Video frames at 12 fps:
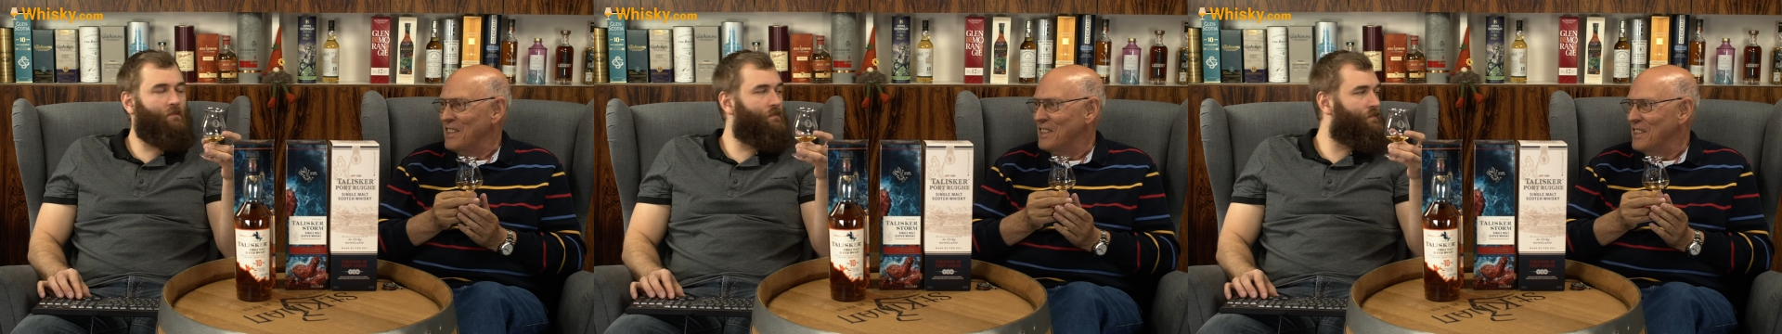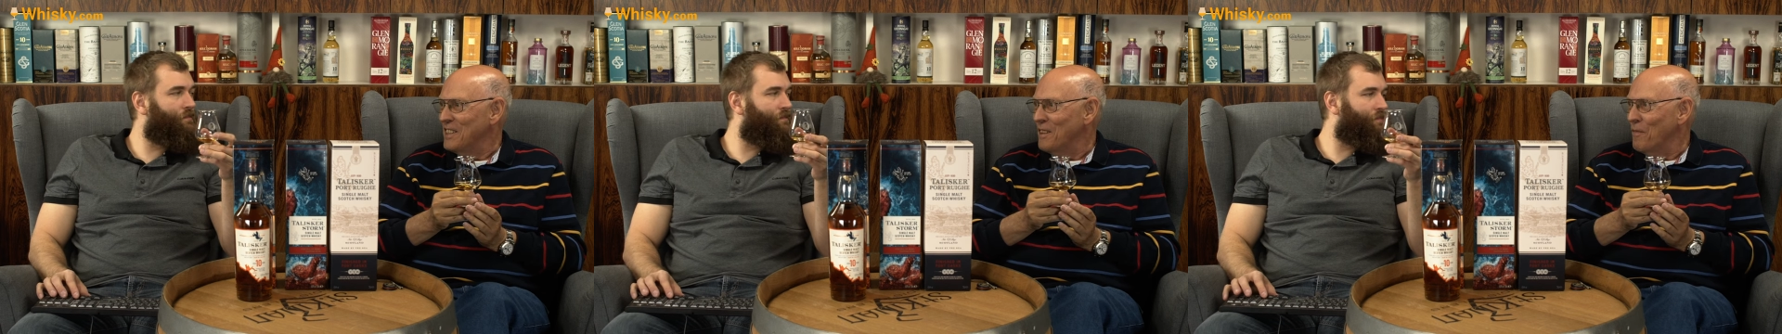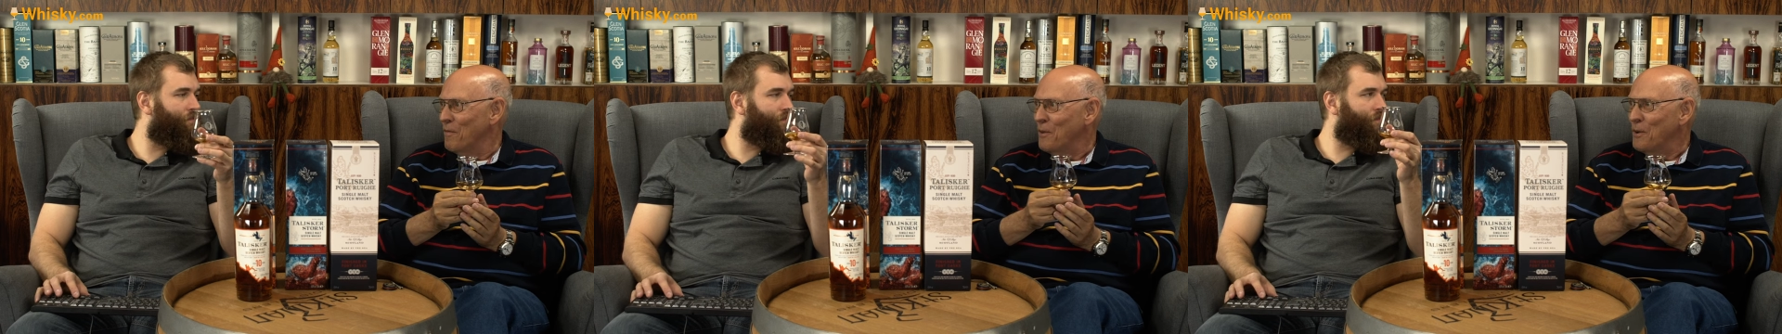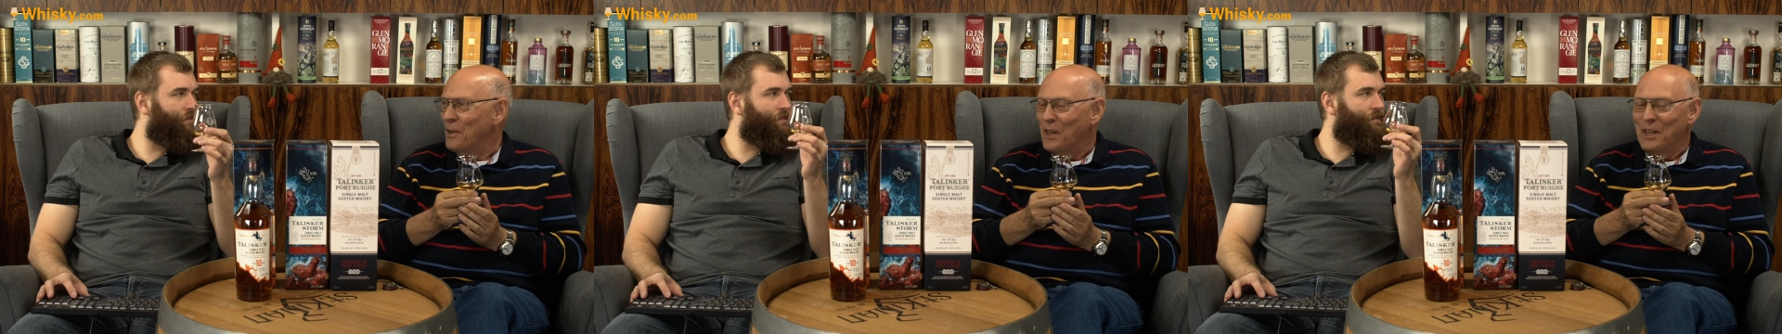Speaker 1: since a
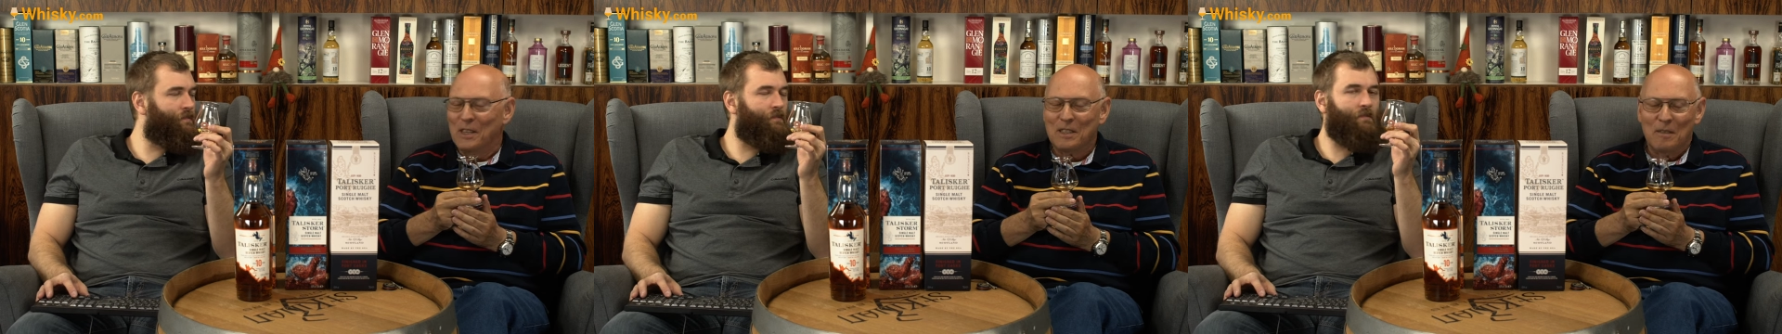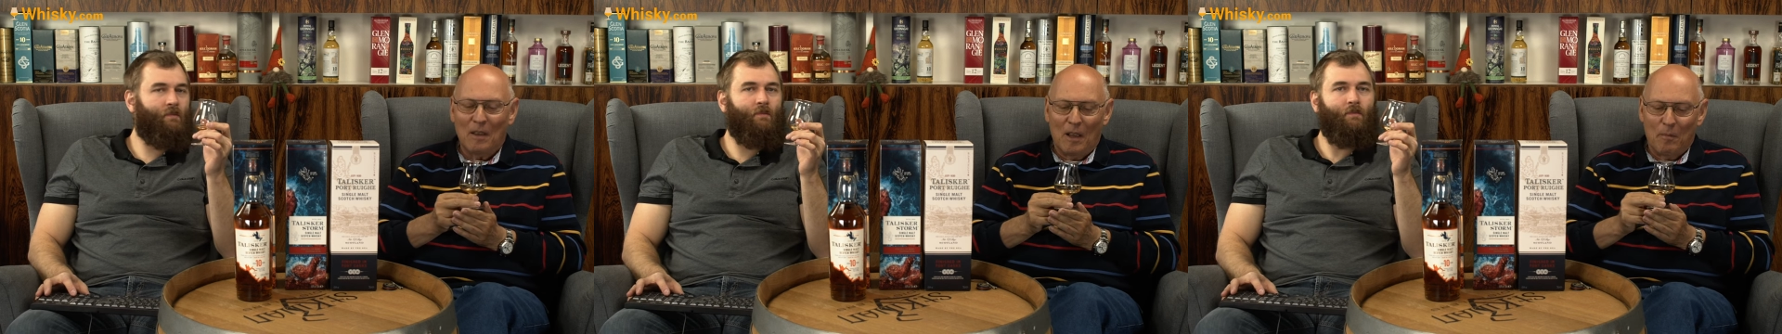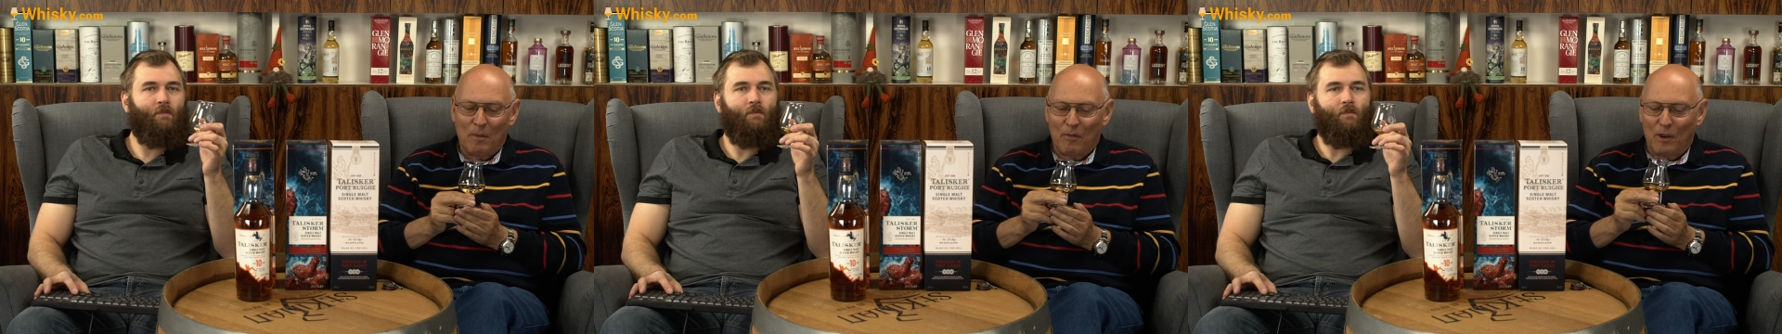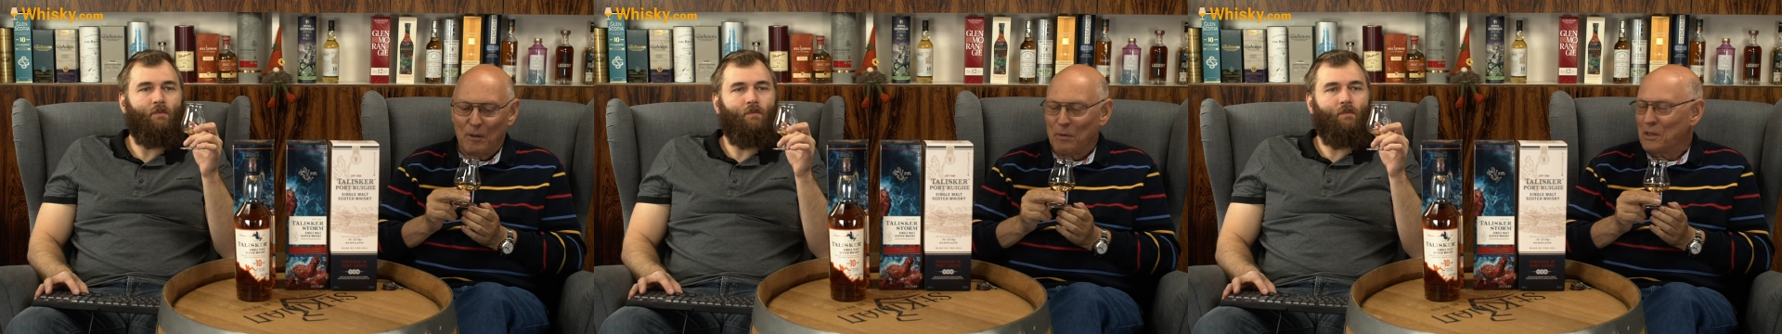few years.
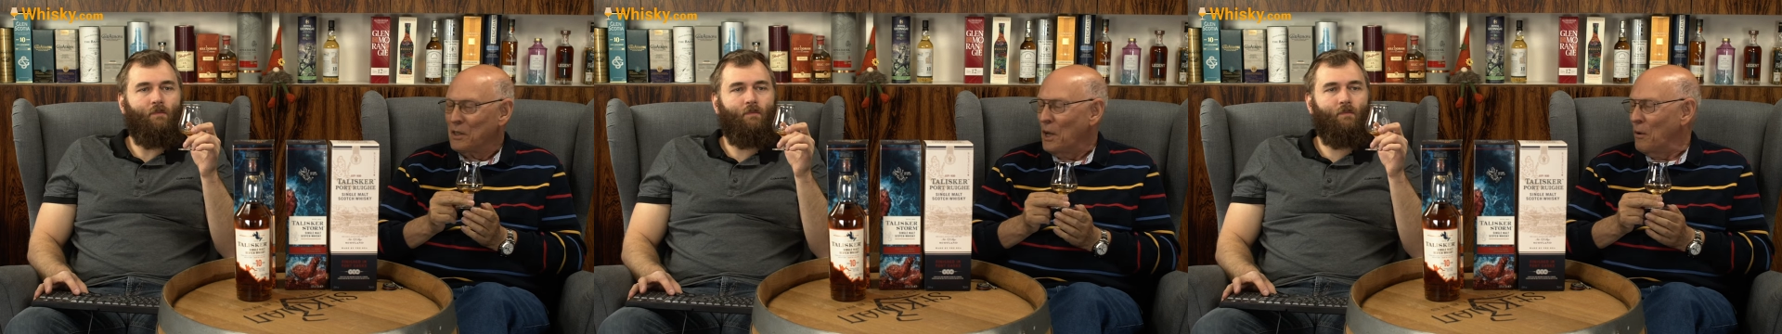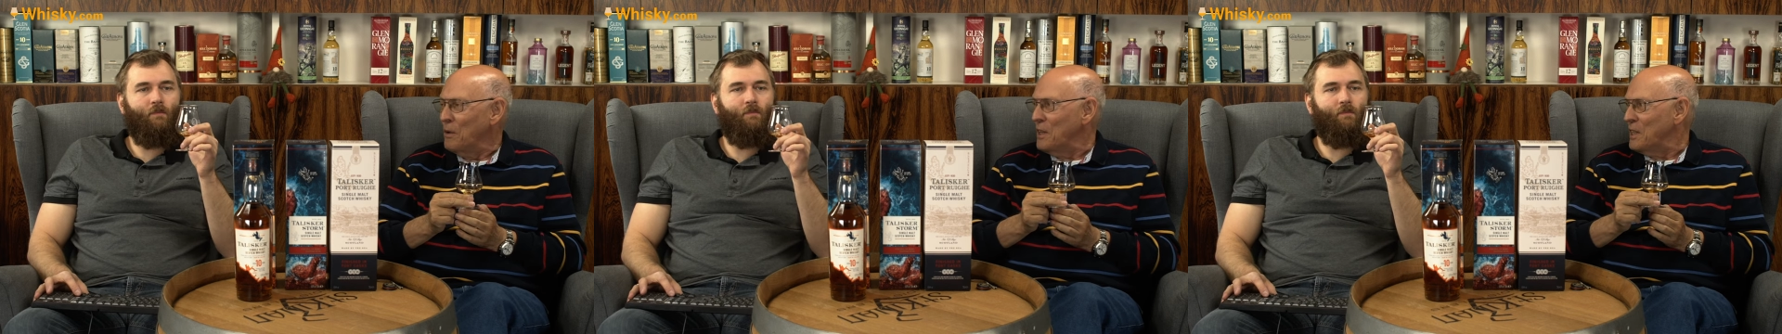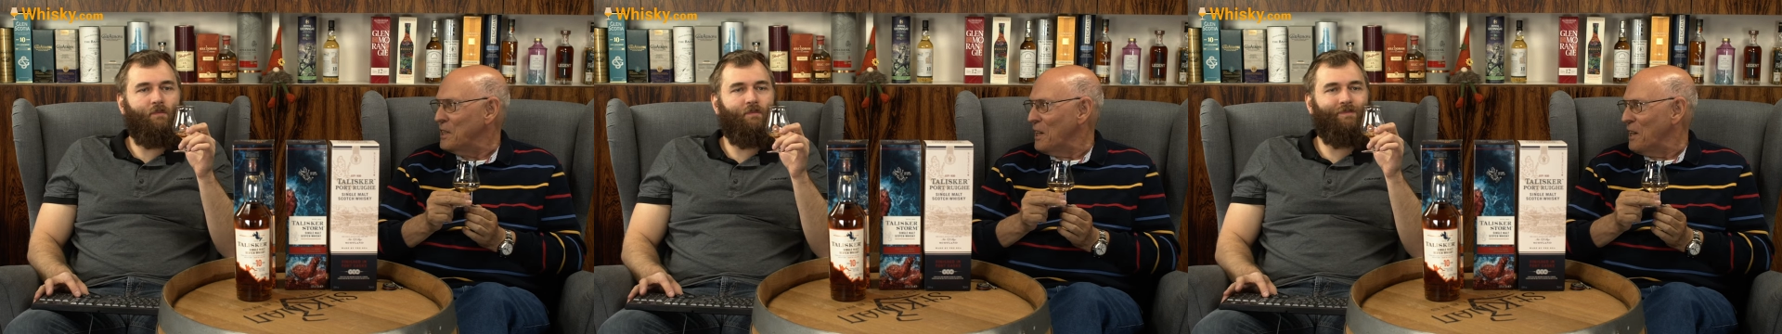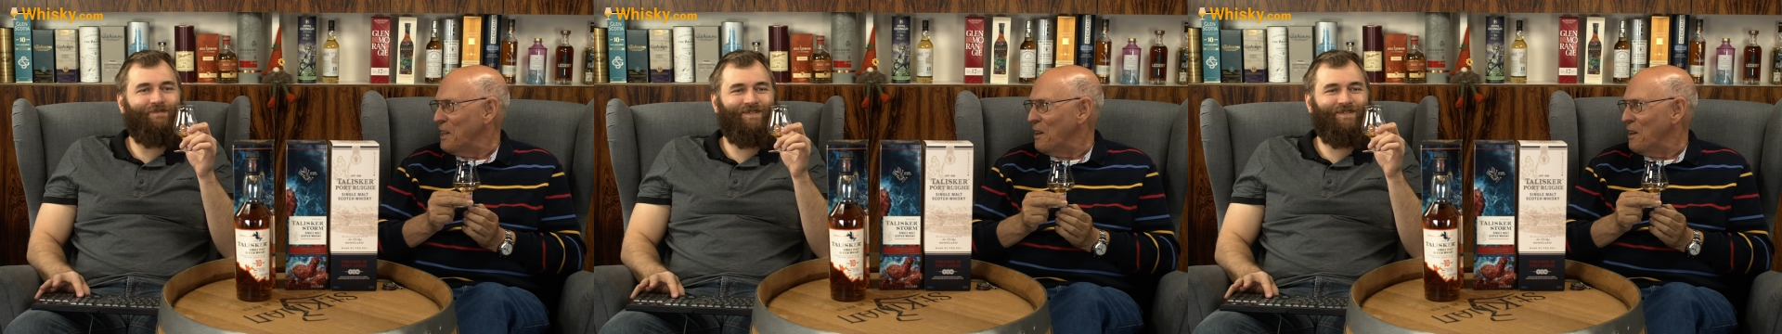Before it was the only distillery